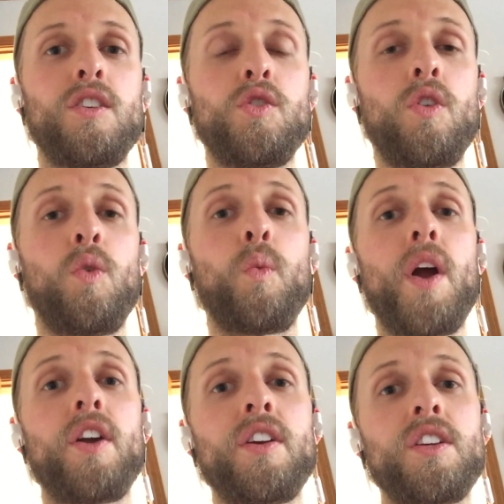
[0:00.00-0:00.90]
your
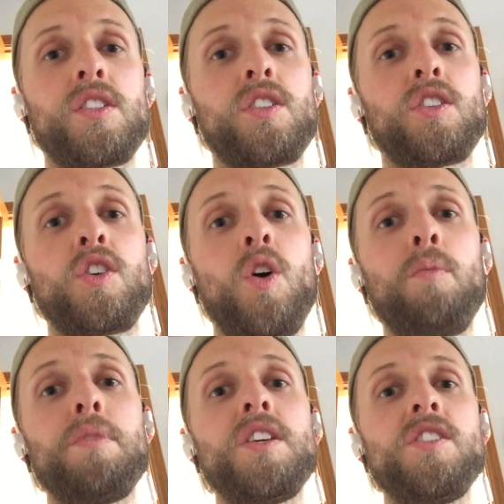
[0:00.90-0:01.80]
awareness go
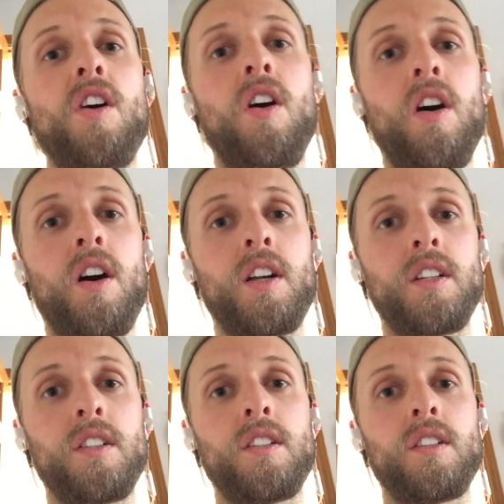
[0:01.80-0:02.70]

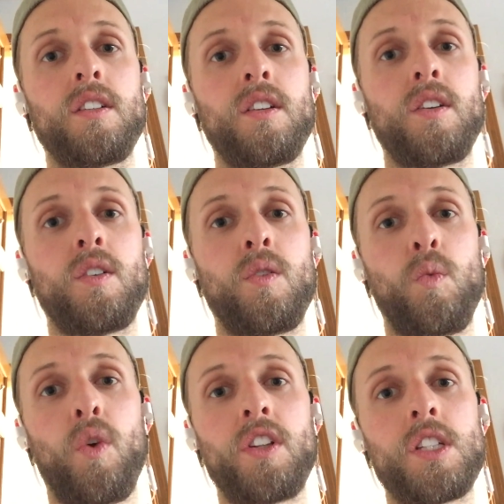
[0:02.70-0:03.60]
beyond
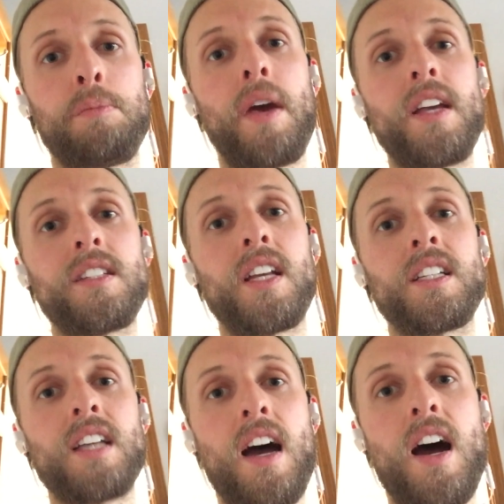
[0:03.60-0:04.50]
what space
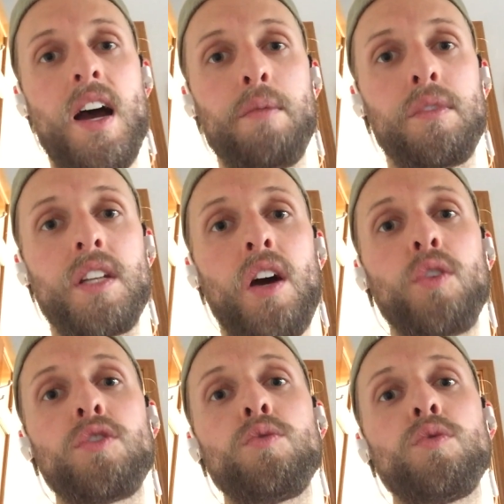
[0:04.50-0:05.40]
and time tell
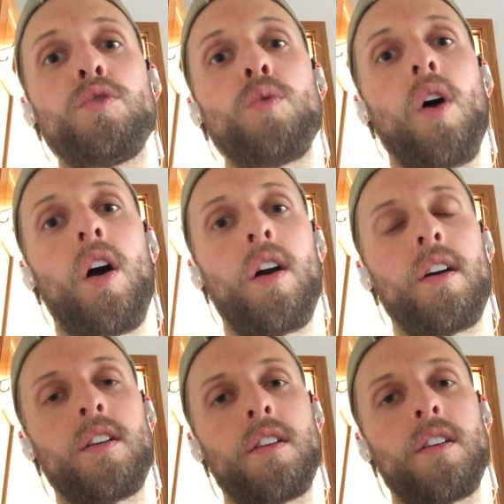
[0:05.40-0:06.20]
you you are,